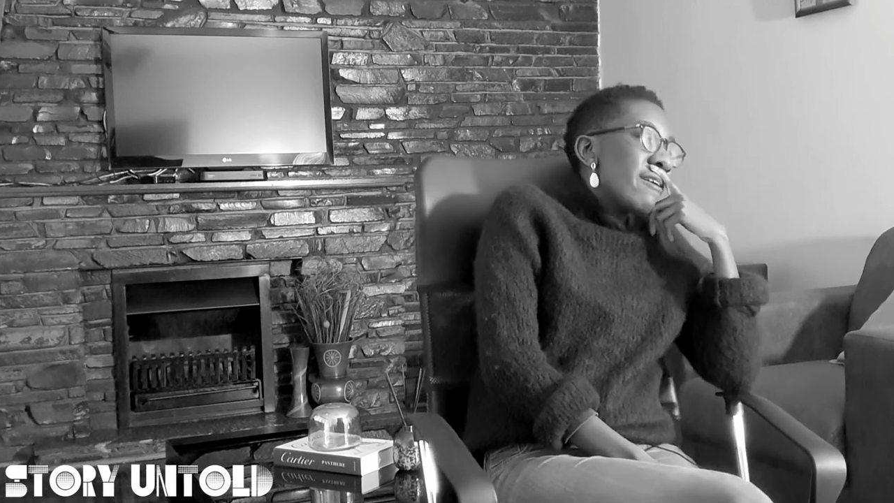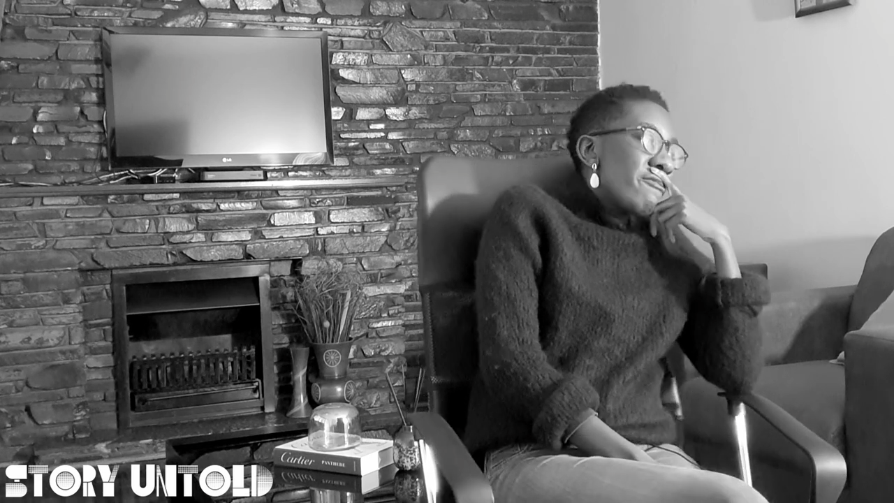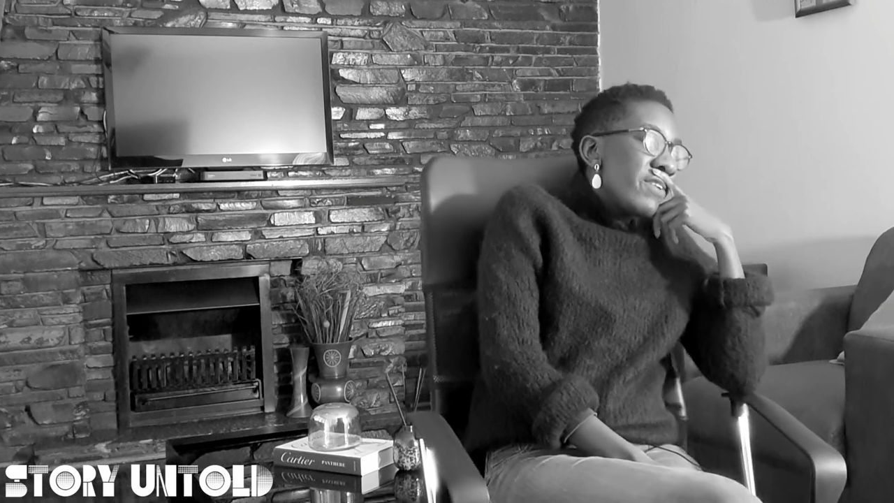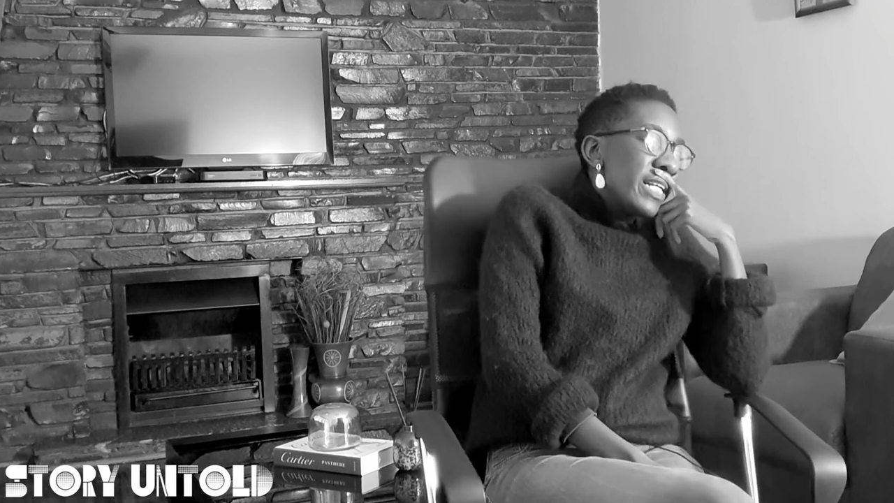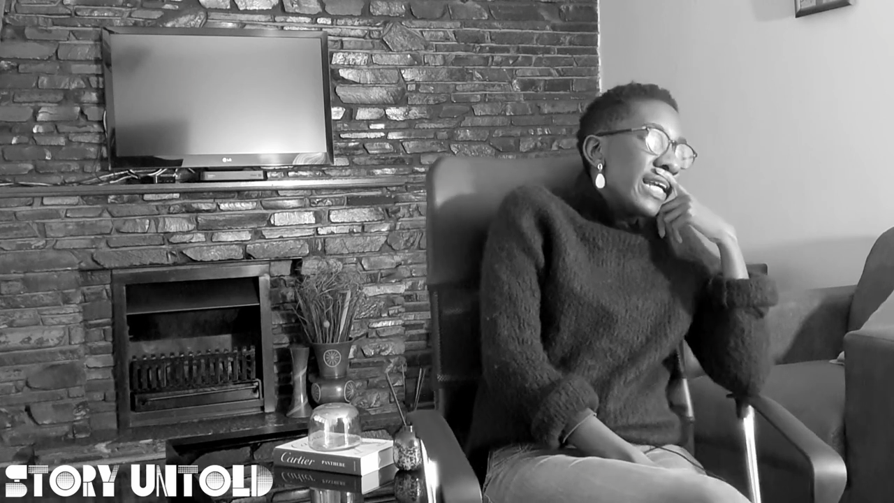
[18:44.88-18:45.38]

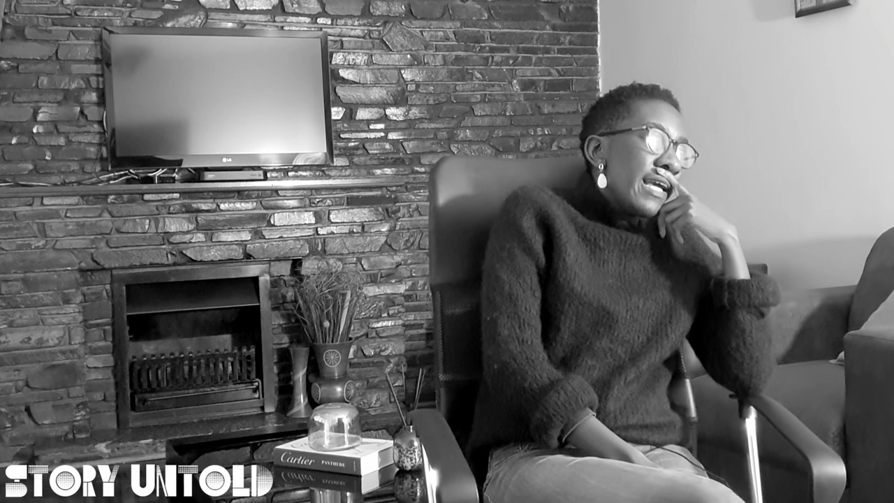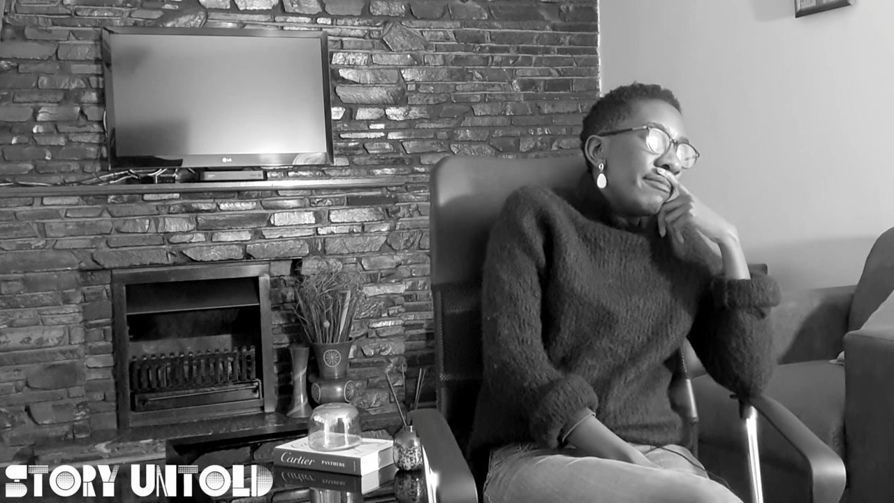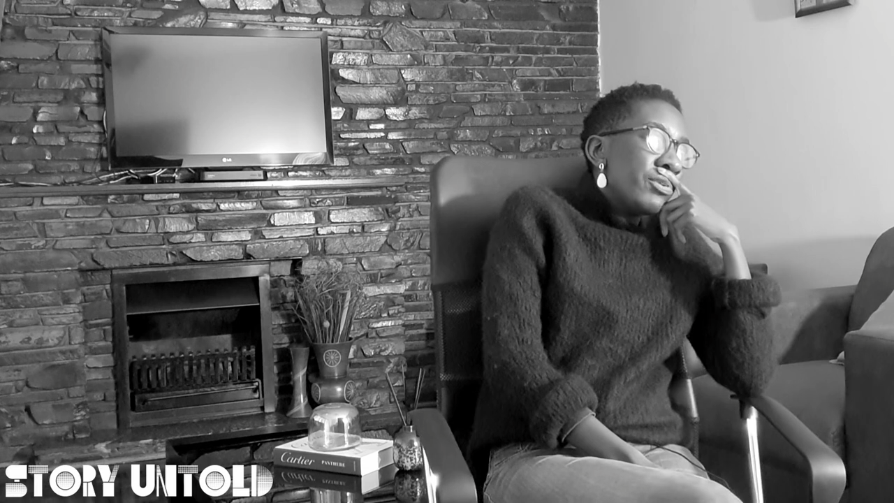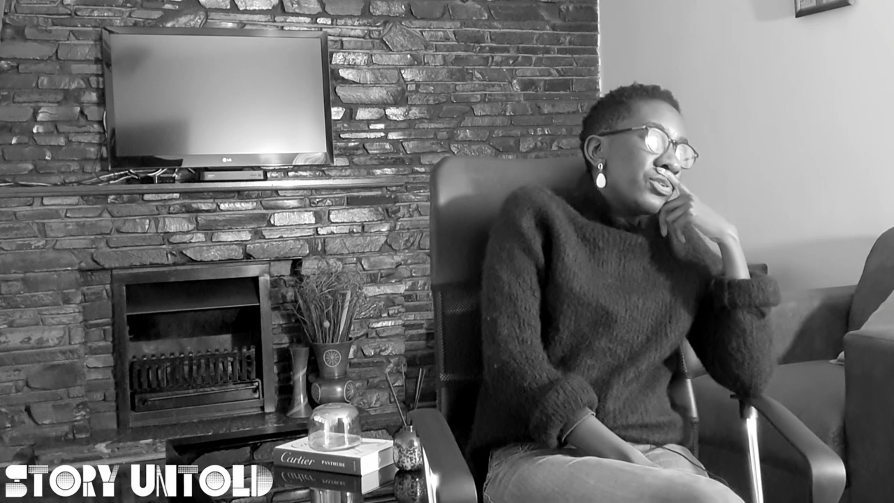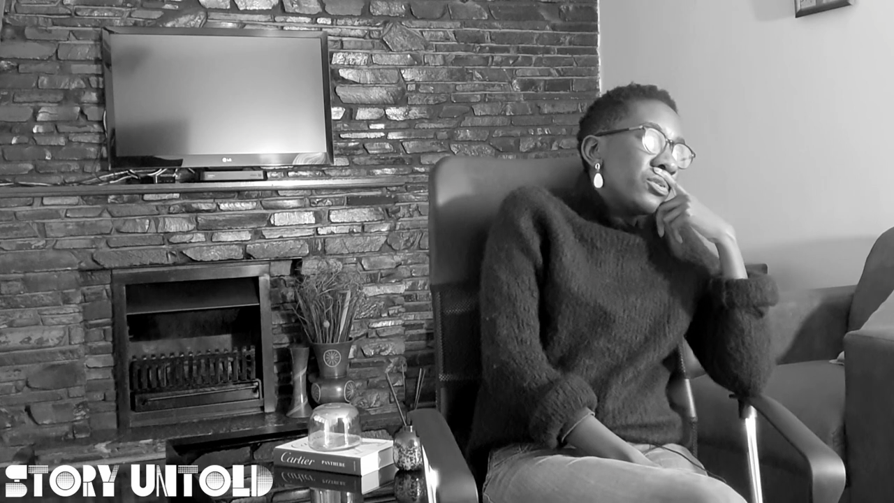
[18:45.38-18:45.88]
definitely
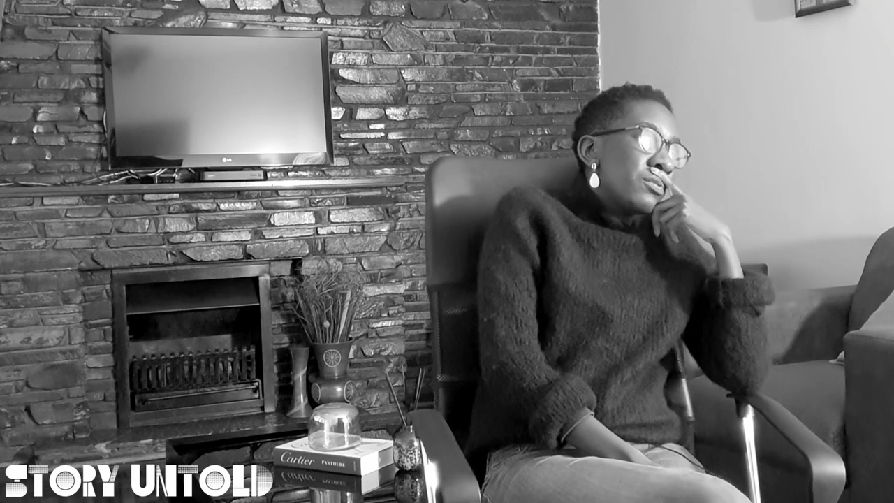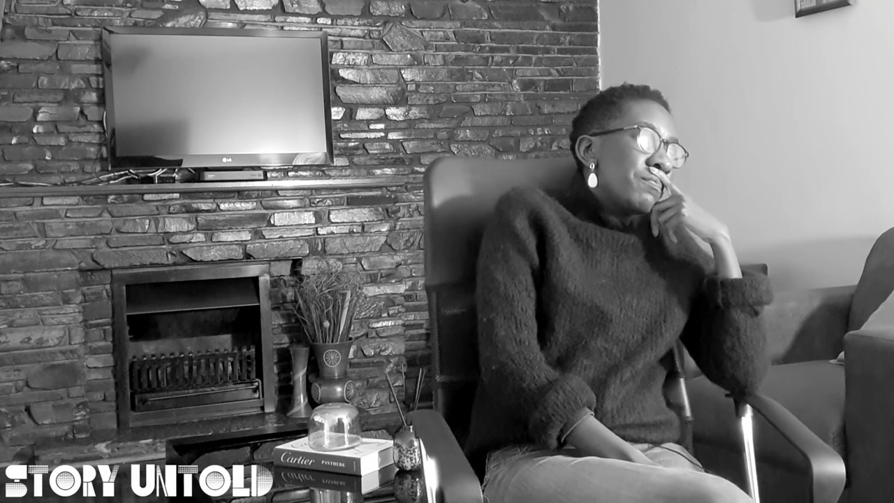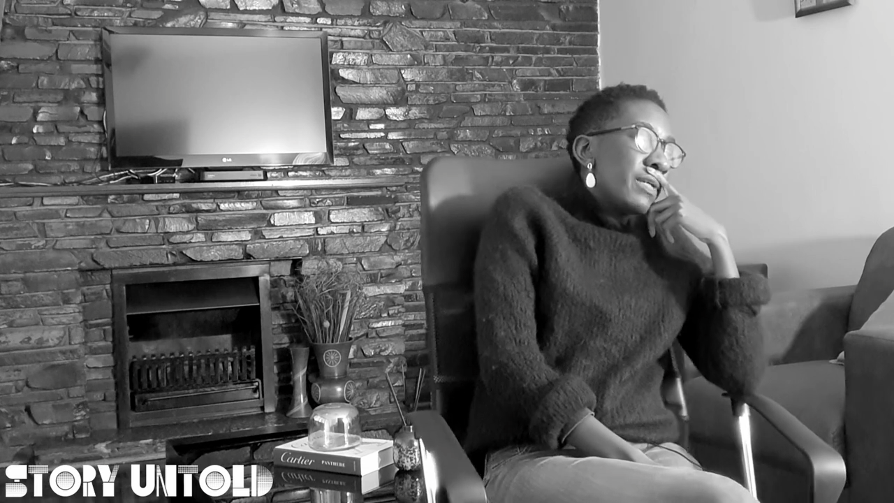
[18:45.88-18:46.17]
able to